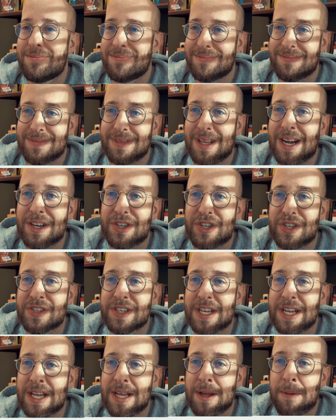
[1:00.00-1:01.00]
Nah, just
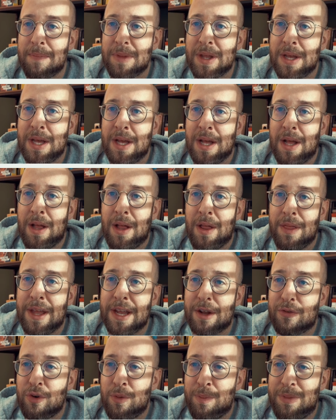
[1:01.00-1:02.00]
kidding. They
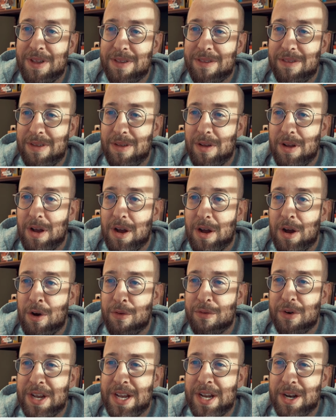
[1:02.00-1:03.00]
grouped it
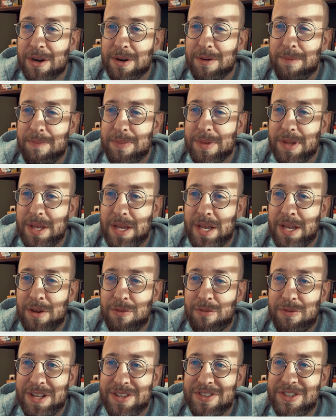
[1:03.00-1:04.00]
over here in a
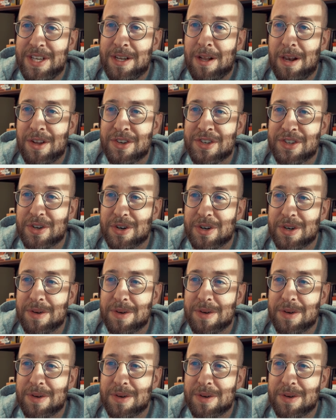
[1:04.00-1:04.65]
fancy cluster.